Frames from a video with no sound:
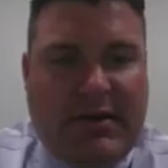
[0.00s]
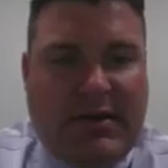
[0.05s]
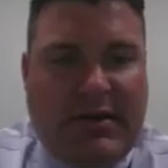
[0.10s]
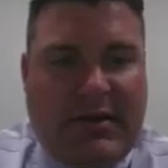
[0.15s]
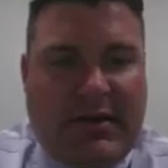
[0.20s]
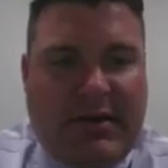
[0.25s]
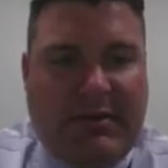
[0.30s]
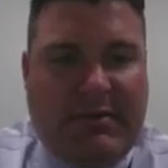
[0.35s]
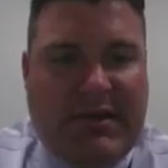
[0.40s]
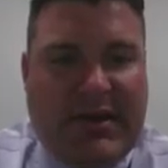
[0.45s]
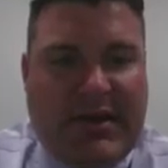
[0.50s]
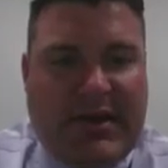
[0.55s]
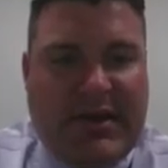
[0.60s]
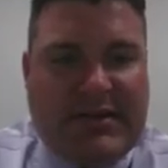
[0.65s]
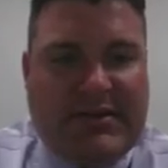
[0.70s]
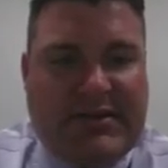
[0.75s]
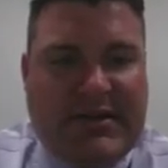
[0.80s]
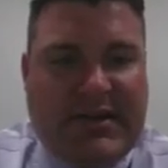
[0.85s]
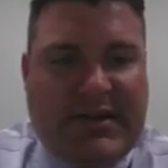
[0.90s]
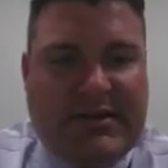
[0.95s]
the limit
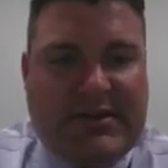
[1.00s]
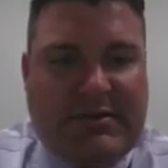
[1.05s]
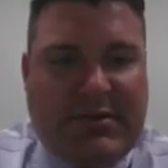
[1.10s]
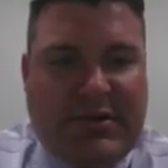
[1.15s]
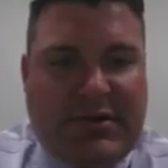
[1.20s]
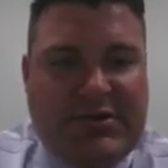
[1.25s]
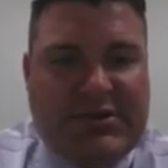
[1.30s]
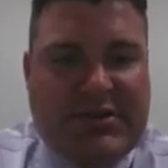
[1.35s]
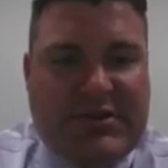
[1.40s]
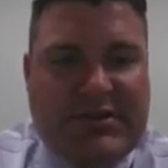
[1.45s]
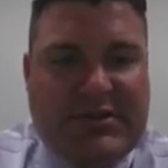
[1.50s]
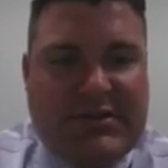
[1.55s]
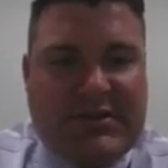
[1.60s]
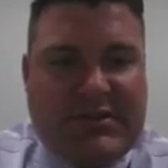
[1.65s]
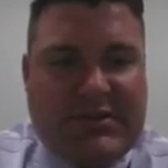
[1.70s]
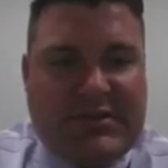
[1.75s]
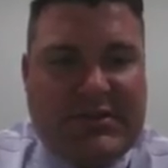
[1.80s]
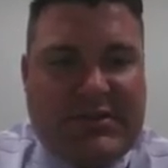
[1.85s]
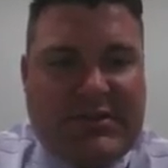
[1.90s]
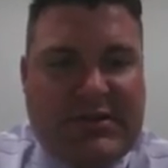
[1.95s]
as x approaches
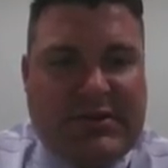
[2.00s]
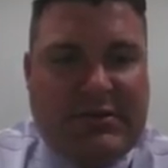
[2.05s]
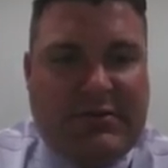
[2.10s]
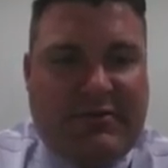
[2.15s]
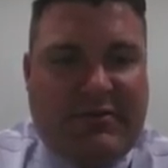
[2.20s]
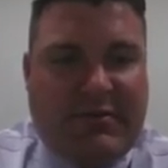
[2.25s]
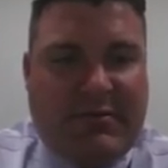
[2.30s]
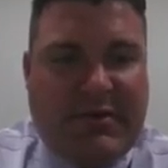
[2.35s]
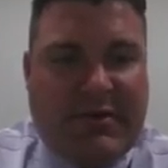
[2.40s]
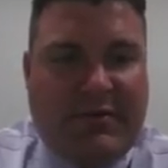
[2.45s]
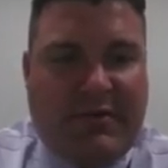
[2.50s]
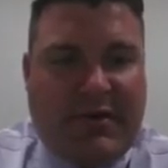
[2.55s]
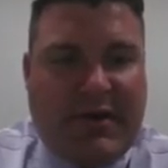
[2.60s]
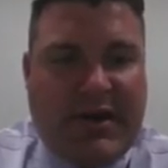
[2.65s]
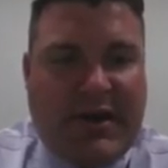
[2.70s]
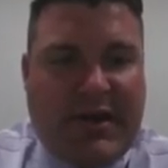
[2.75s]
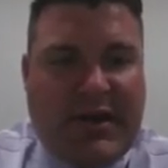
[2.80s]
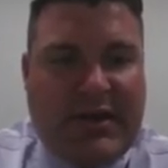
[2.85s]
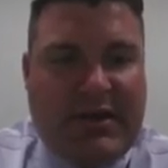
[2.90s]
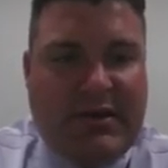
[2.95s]
2 from the
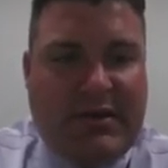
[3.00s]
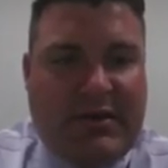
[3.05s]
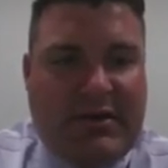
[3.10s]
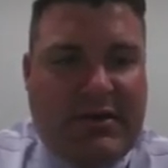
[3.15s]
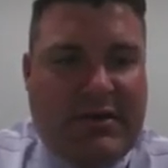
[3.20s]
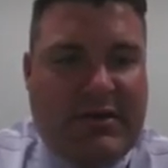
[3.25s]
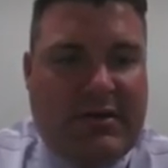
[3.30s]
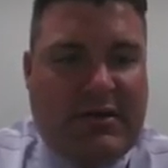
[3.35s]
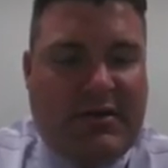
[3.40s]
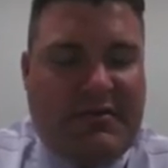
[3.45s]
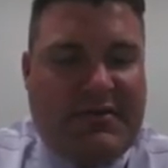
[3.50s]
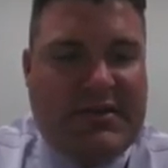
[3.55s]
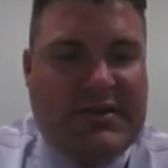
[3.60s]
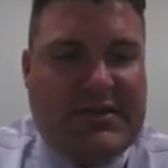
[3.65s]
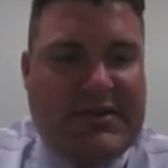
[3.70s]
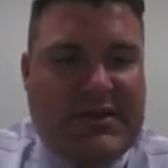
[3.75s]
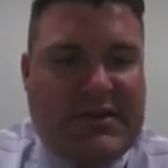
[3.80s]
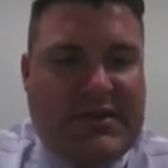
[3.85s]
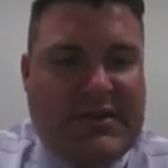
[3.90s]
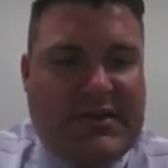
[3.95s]
right of
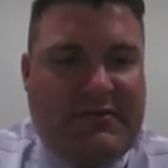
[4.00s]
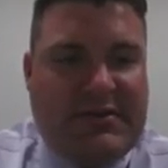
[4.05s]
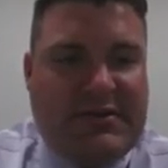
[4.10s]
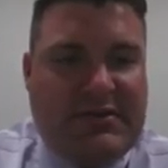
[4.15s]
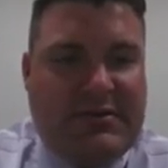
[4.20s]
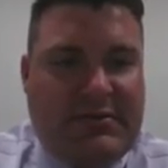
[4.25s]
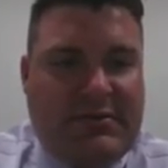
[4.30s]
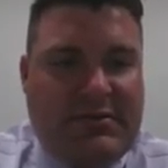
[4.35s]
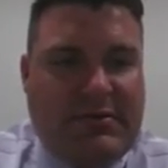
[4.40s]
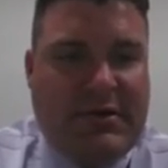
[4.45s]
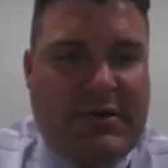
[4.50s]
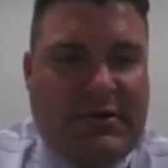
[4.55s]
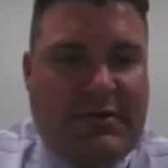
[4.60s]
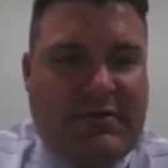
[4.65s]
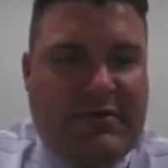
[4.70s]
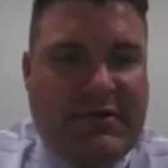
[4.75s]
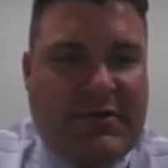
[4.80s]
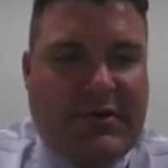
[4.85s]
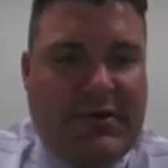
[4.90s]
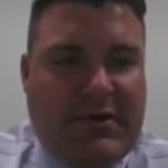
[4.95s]
this negative 2
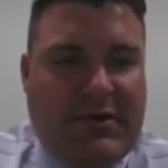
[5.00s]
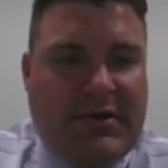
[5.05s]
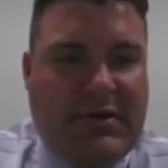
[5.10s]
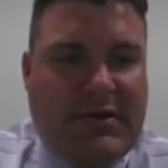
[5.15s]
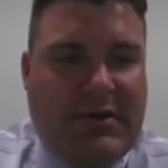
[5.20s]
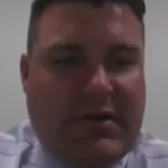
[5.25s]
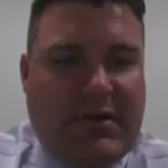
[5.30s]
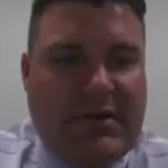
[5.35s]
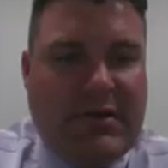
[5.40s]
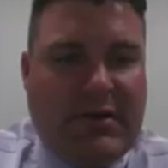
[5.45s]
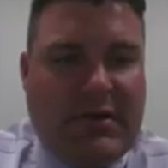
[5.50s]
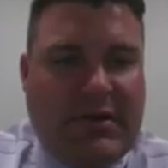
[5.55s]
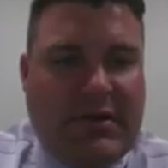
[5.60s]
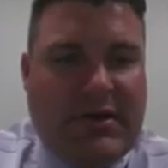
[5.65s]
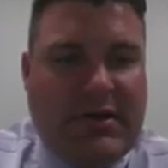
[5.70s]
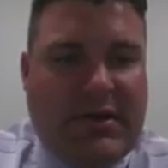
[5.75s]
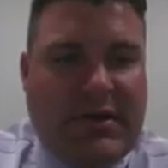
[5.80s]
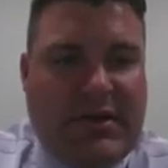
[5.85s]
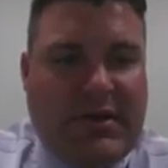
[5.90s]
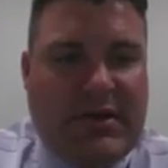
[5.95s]
over
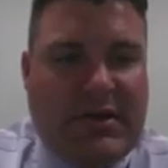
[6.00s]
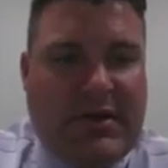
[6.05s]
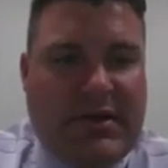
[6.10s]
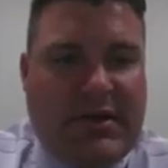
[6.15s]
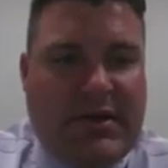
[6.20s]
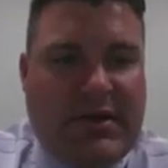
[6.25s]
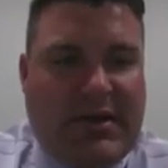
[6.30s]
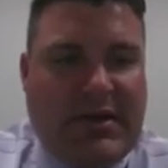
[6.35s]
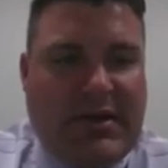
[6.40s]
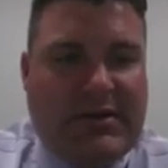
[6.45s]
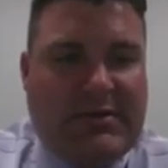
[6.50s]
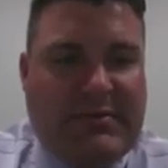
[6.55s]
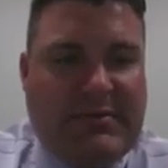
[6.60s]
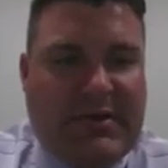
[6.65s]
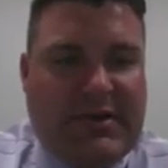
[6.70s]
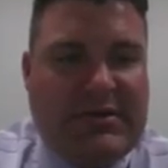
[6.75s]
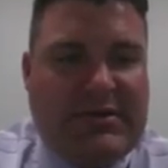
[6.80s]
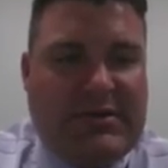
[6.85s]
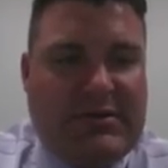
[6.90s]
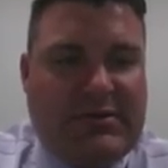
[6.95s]
x
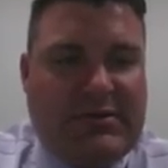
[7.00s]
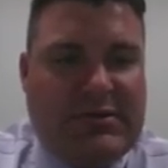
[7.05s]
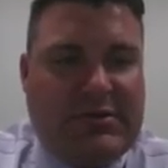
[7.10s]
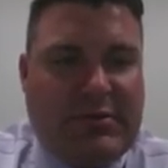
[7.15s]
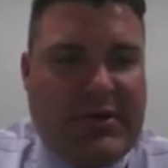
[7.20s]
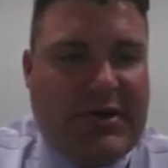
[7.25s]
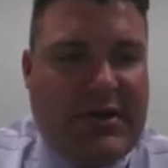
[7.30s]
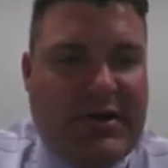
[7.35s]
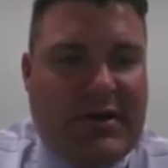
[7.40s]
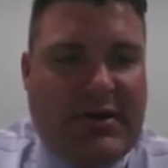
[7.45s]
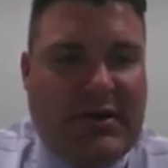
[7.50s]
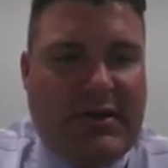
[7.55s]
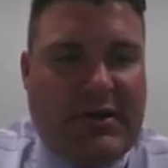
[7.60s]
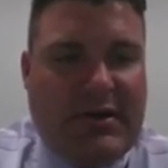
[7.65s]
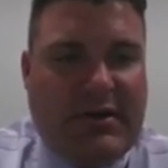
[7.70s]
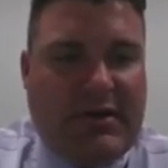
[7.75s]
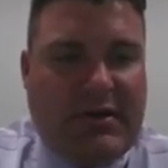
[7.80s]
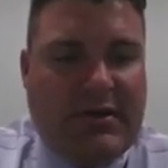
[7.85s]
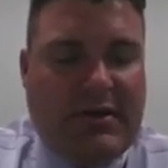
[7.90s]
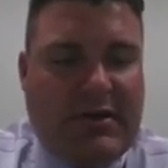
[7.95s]
minus 2 squared.
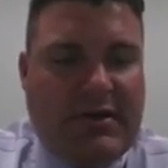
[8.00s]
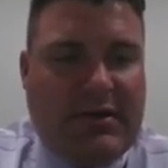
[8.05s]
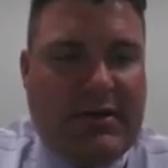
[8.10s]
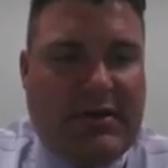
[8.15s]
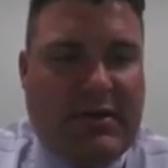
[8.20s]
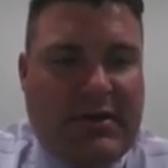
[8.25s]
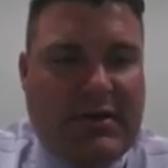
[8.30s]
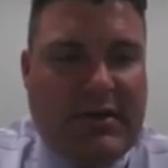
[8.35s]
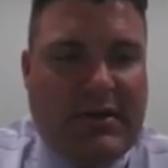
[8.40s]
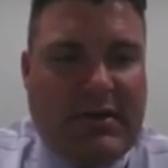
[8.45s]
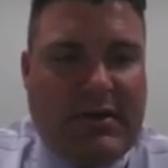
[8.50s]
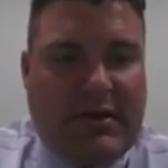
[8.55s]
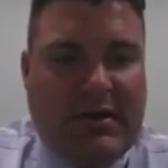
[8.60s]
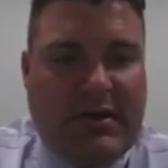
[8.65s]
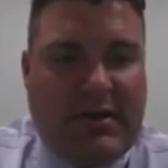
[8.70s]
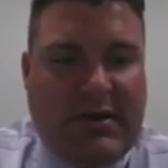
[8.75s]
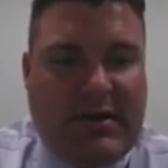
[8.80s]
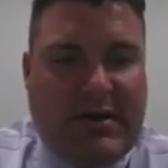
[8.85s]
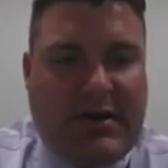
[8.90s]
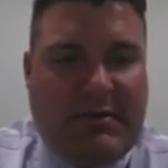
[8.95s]

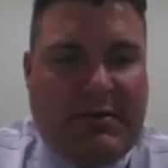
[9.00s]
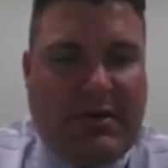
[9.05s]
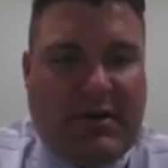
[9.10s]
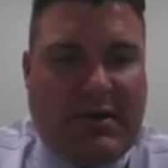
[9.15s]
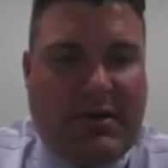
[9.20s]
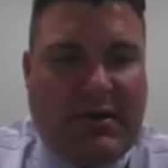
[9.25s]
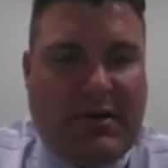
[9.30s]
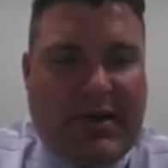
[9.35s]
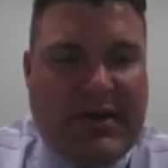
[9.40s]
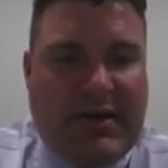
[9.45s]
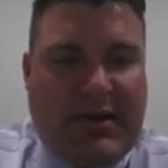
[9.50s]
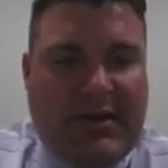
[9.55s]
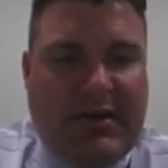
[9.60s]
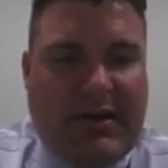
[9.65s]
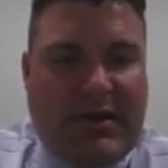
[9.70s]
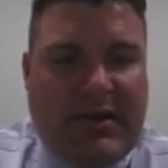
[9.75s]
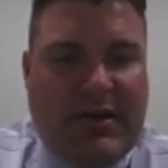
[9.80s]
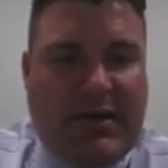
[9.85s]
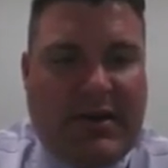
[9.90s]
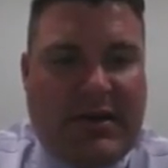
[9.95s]
And I'm going to look at
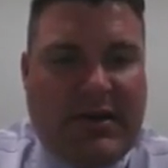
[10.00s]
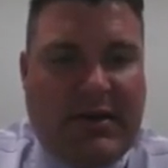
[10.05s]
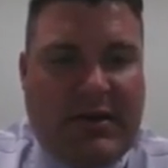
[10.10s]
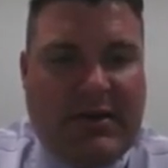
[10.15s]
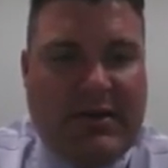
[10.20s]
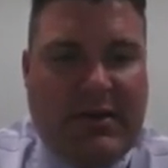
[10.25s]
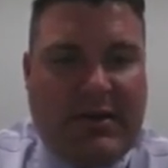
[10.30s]
the